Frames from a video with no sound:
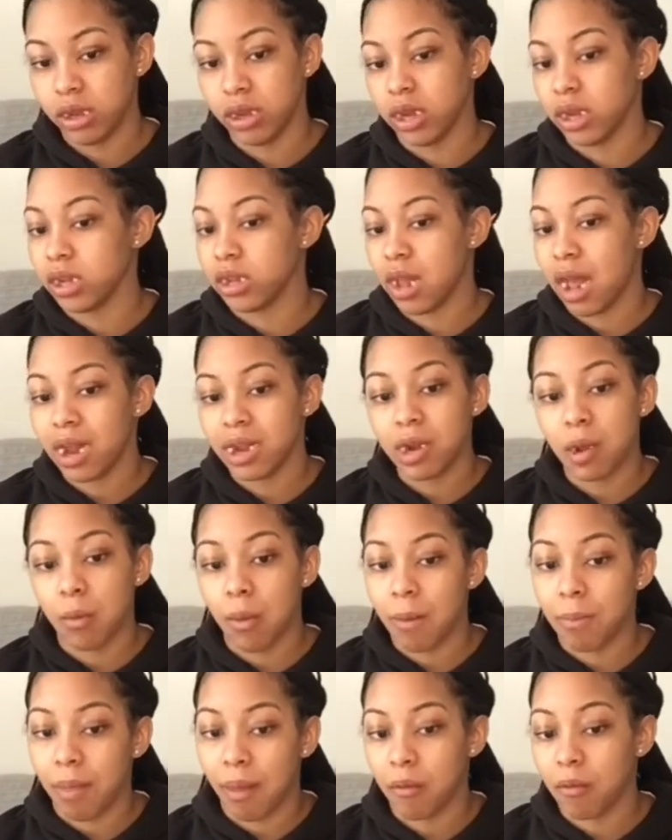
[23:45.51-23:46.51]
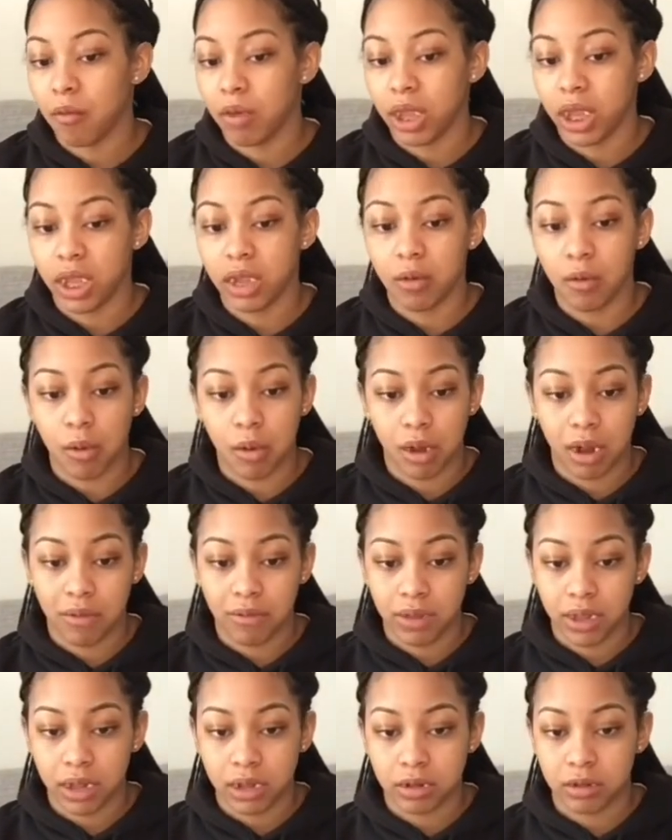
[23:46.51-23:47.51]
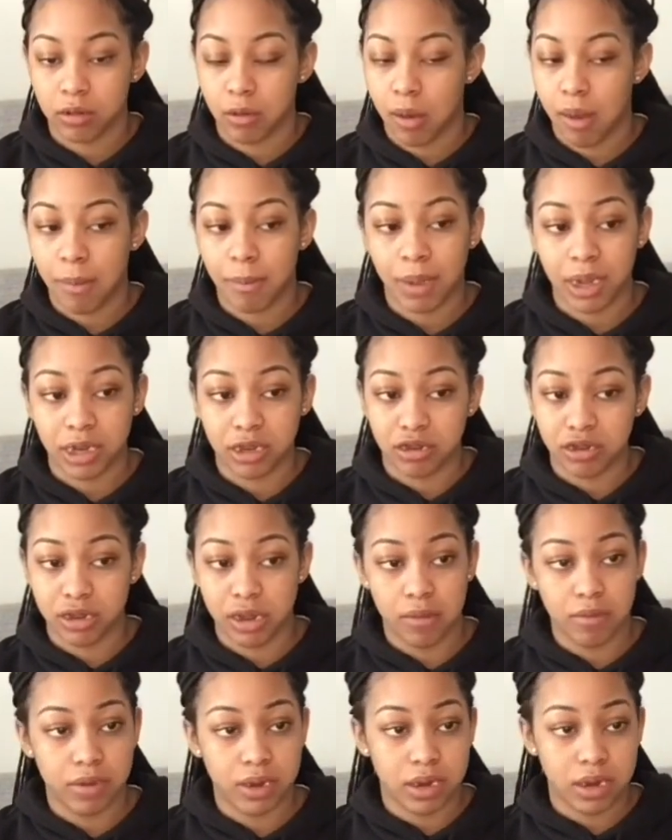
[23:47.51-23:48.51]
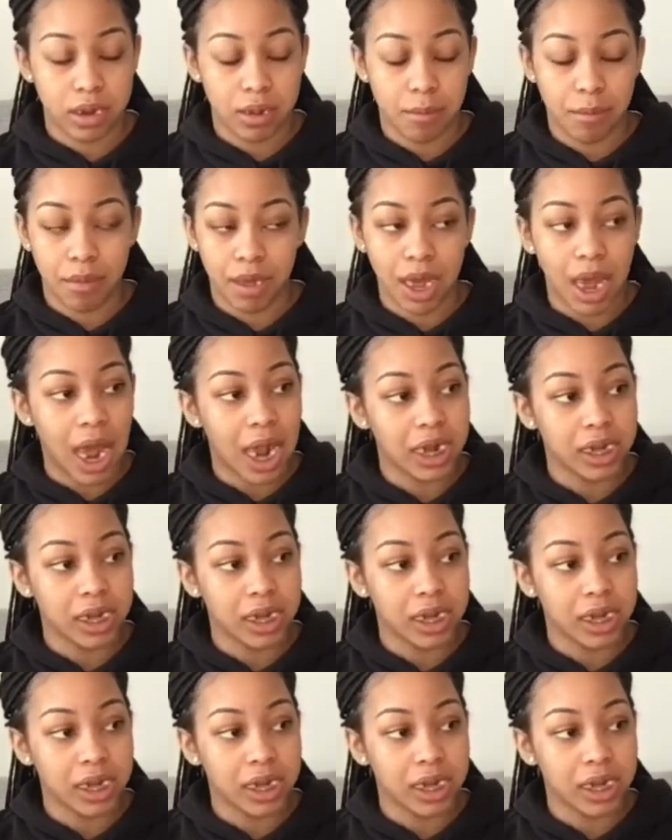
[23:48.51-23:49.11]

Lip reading: Cause I know I'm not gonna eat all of it. So I might just give it to them. But I